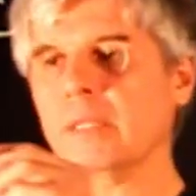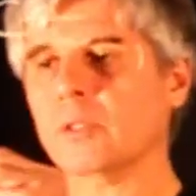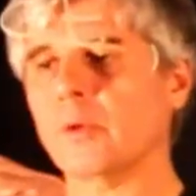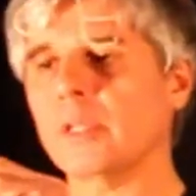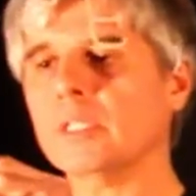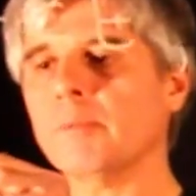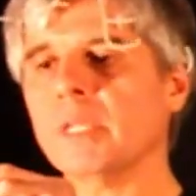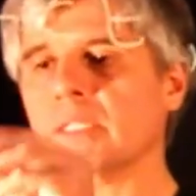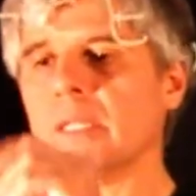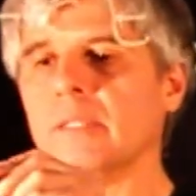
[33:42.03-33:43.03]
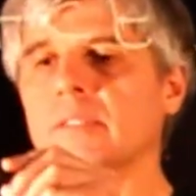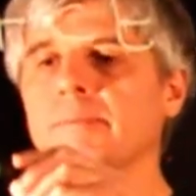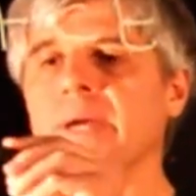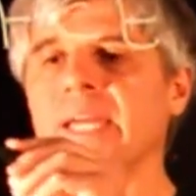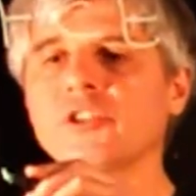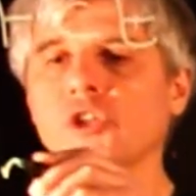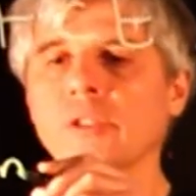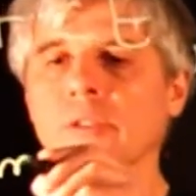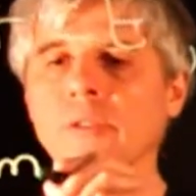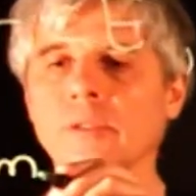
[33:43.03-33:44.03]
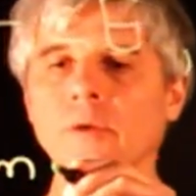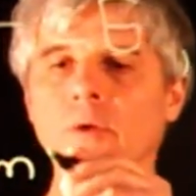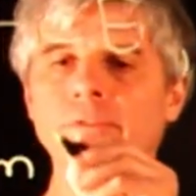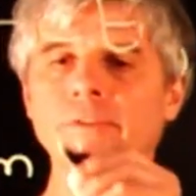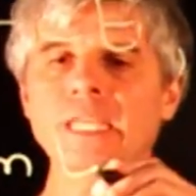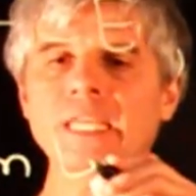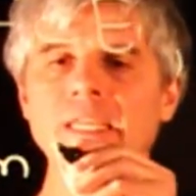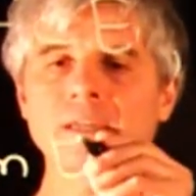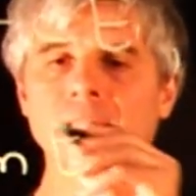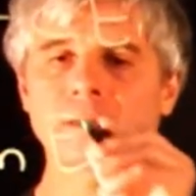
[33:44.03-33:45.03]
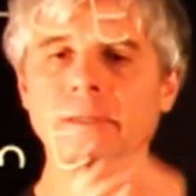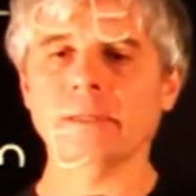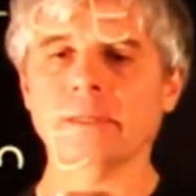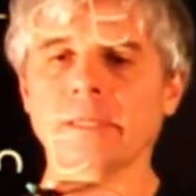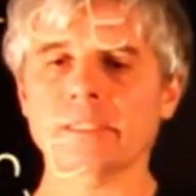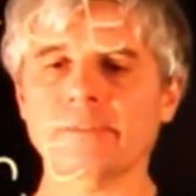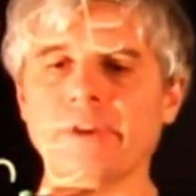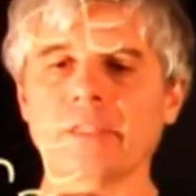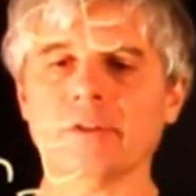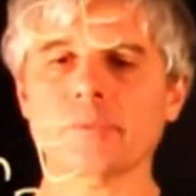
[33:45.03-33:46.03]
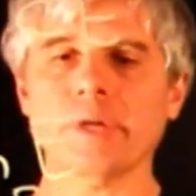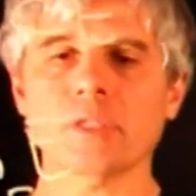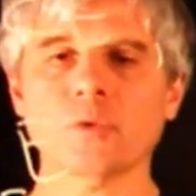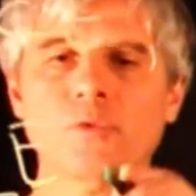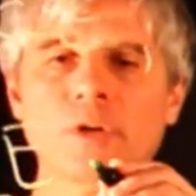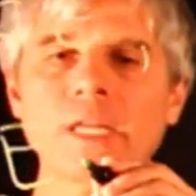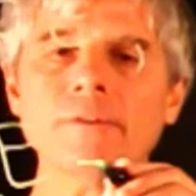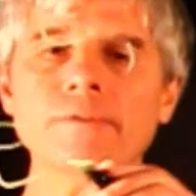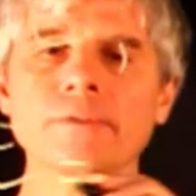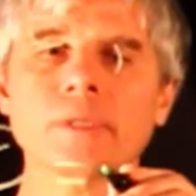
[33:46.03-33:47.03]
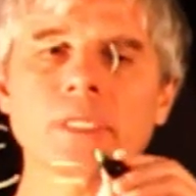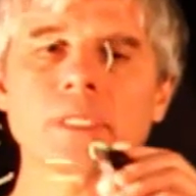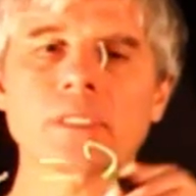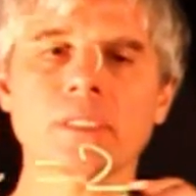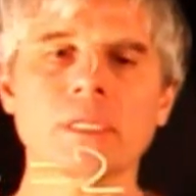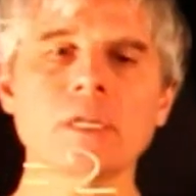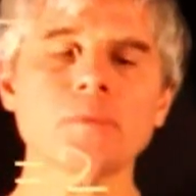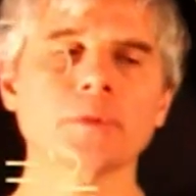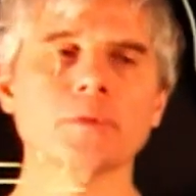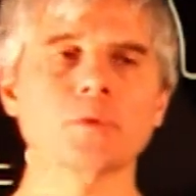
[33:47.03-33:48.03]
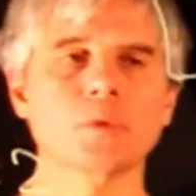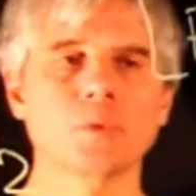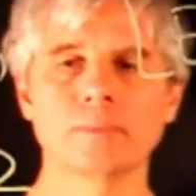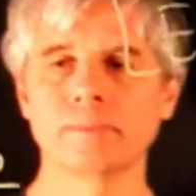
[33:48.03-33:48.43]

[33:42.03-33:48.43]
So this means that dimension of E as a vector space over f is equal to 2.